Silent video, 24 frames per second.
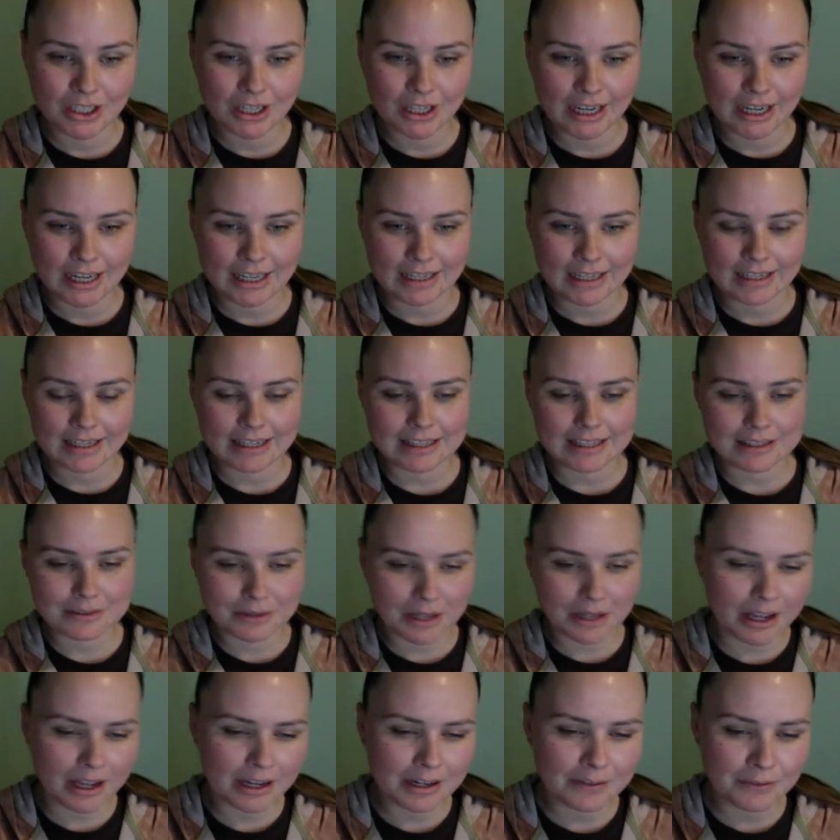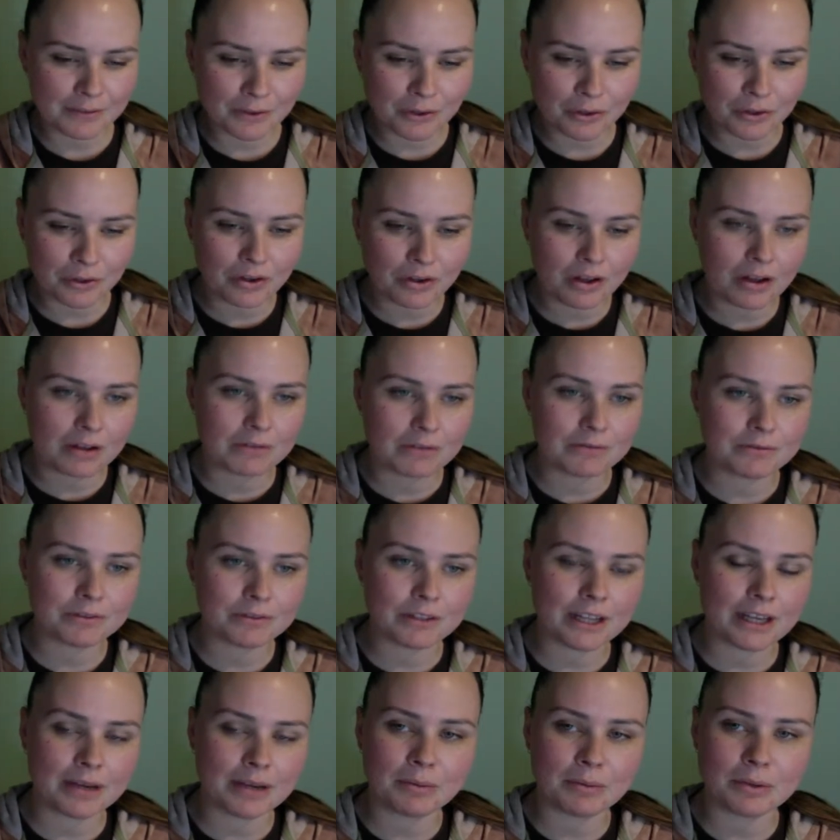And he's kind of gone off
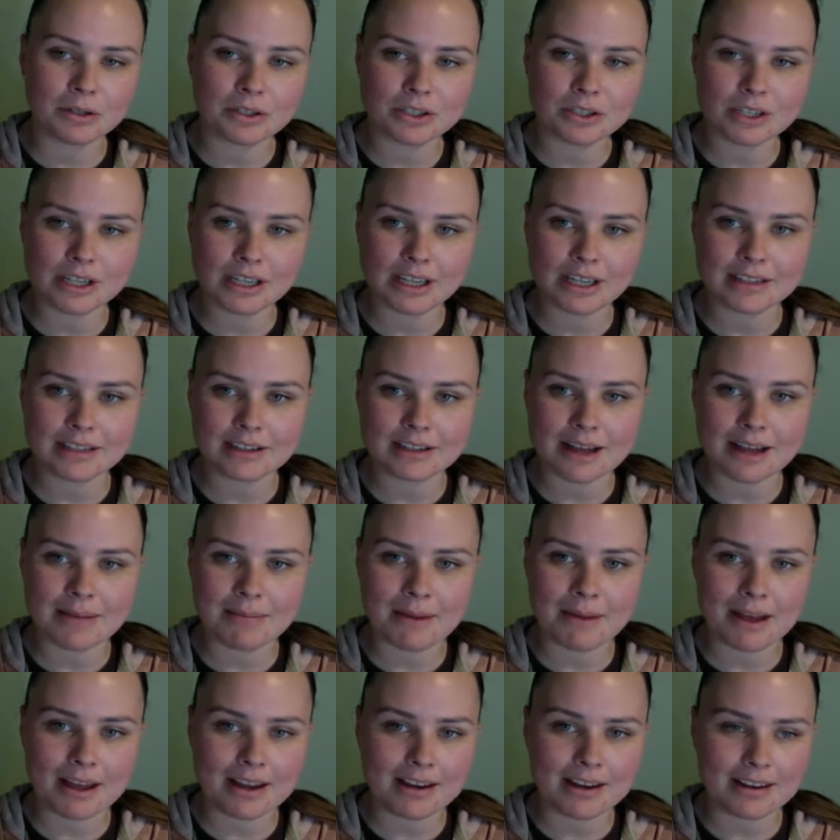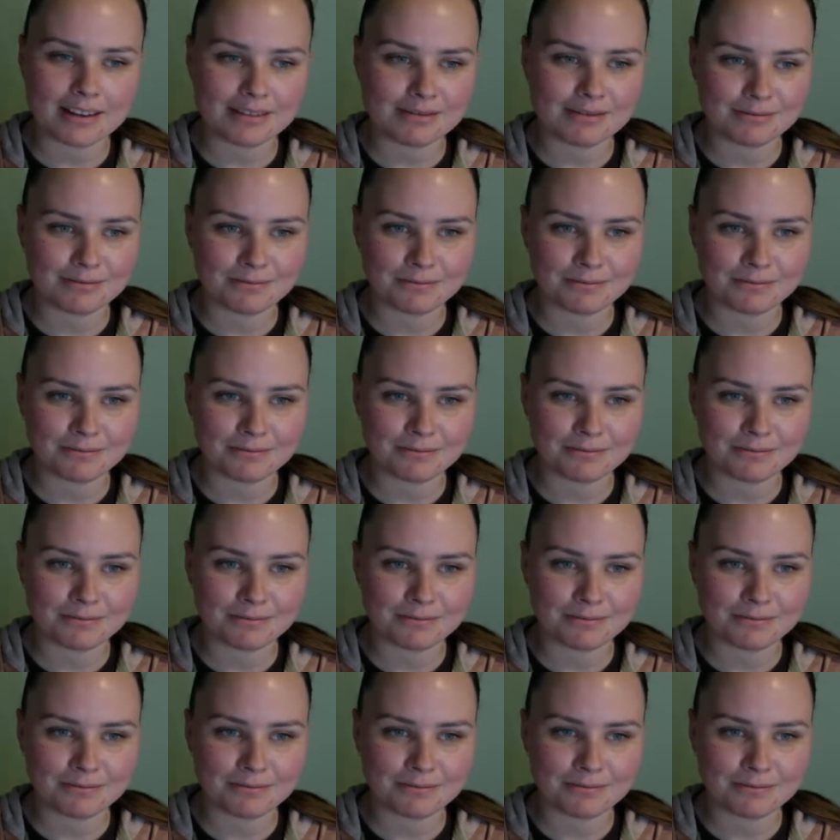like watching his iPad and